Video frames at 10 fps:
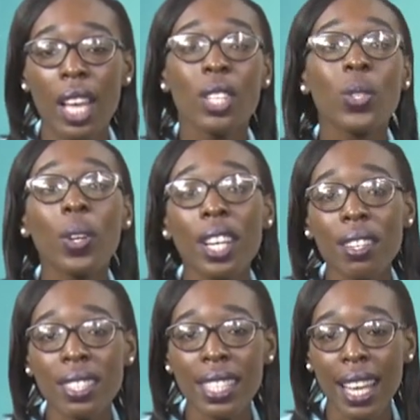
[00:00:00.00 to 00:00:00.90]
So
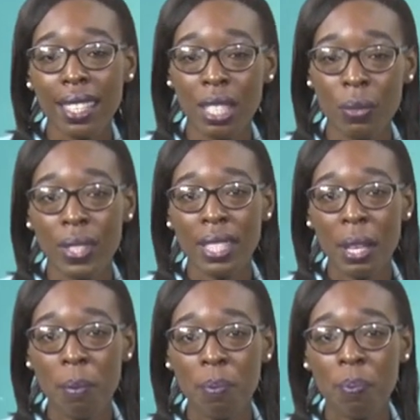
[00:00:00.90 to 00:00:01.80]
here's an
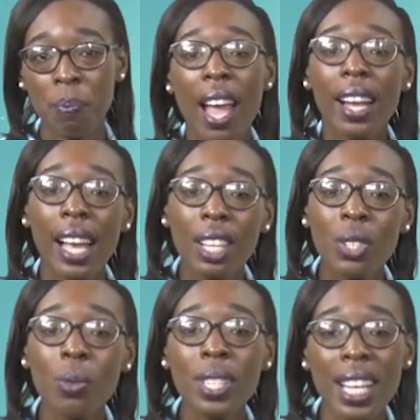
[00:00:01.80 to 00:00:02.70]
activity. Can
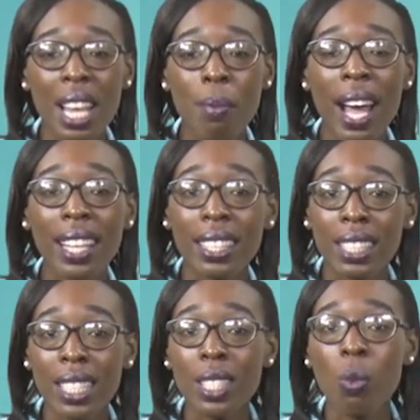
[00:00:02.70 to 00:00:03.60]
you name at
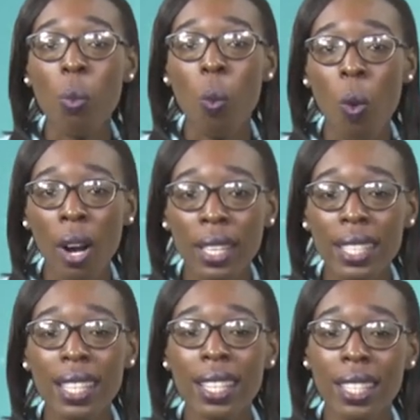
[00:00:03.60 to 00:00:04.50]
least
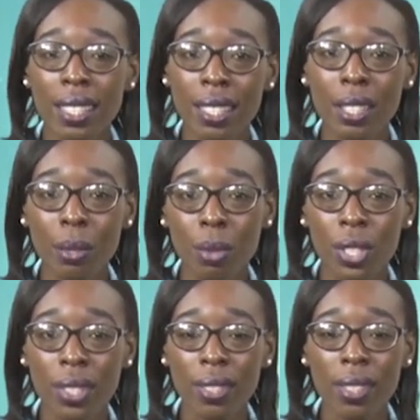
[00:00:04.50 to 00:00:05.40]
one
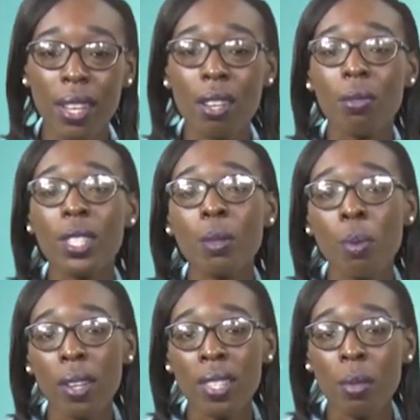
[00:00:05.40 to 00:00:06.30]
institution
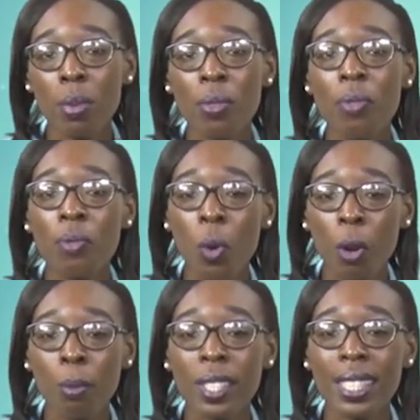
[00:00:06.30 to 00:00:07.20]
responsible
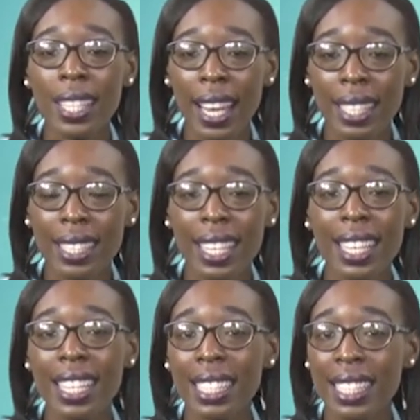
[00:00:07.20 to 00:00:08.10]
for
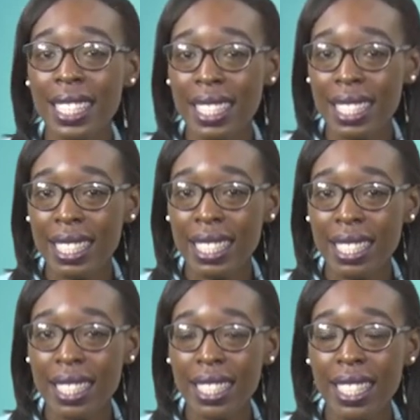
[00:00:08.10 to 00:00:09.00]
protecting its citizens?